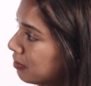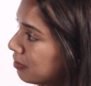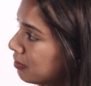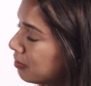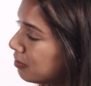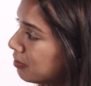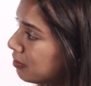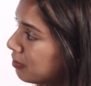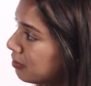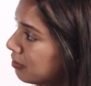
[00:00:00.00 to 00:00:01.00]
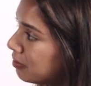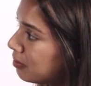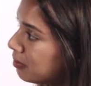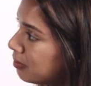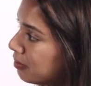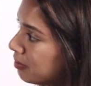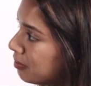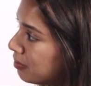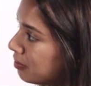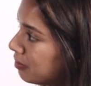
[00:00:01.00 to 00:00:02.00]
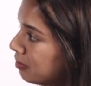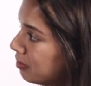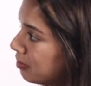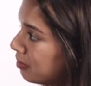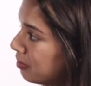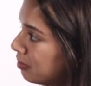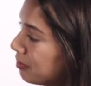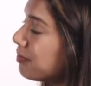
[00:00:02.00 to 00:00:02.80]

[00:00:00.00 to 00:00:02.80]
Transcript: [no speech]